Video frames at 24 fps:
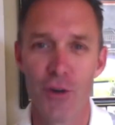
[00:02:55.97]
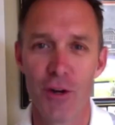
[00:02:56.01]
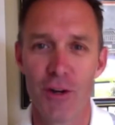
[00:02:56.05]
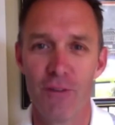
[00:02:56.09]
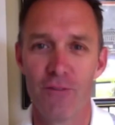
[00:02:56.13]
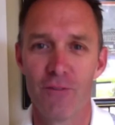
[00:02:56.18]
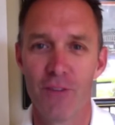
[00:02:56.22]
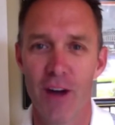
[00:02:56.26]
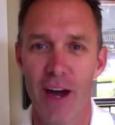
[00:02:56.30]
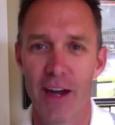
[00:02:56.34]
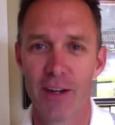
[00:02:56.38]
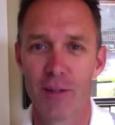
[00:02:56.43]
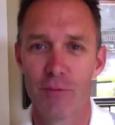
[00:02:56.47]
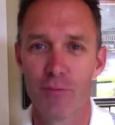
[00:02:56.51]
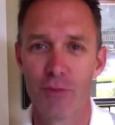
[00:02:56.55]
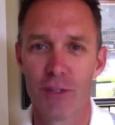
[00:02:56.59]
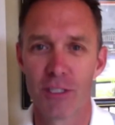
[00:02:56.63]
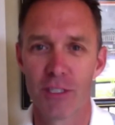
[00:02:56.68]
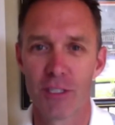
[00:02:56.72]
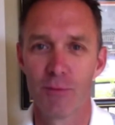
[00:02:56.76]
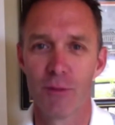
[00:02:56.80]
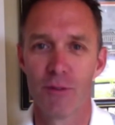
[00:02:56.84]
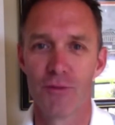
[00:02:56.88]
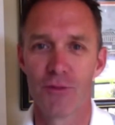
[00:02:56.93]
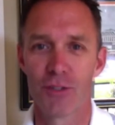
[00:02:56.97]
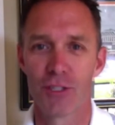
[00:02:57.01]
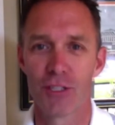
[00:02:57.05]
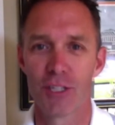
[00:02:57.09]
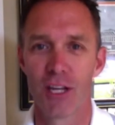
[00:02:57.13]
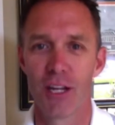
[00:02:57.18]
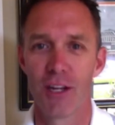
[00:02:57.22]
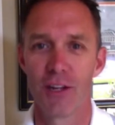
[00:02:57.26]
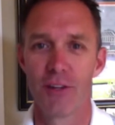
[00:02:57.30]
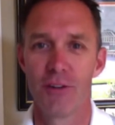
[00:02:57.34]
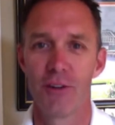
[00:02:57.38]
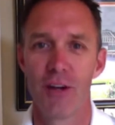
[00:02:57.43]
and final principle for
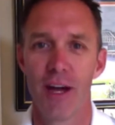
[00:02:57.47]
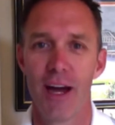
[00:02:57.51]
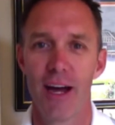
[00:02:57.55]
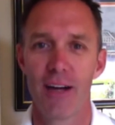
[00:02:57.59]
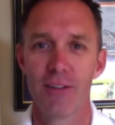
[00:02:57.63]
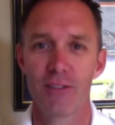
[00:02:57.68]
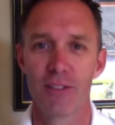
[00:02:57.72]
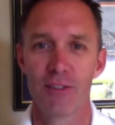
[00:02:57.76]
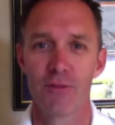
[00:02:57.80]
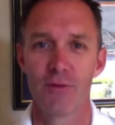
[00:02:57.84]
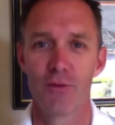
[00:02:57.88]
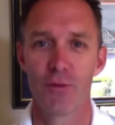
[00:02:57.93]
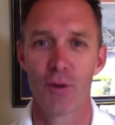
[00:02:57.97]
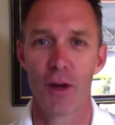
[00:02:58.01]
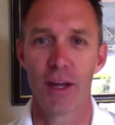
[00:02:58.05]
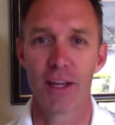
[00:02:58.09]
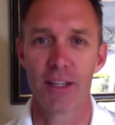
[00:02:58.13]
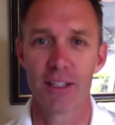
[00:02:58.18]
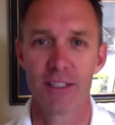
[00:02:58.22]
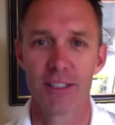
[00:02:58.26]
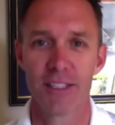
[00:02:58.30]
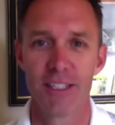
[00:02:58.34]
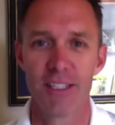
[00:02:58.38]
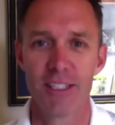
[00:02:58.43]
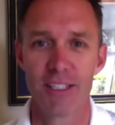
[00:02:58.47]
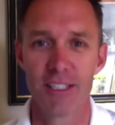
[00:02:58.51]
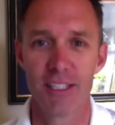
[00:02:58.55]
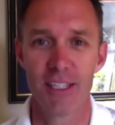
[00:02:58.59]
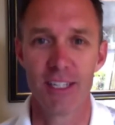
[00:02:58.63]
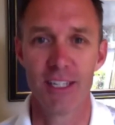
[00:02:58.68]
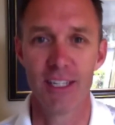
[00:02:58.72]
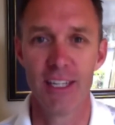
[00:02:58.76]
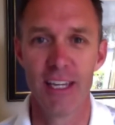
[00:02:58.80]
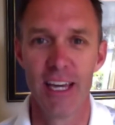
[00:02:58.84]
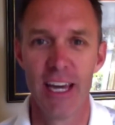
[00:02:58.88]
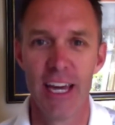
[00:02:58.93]
selling your house in Franklin,
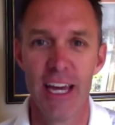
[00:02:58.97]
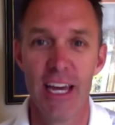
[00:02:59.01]
Tennessee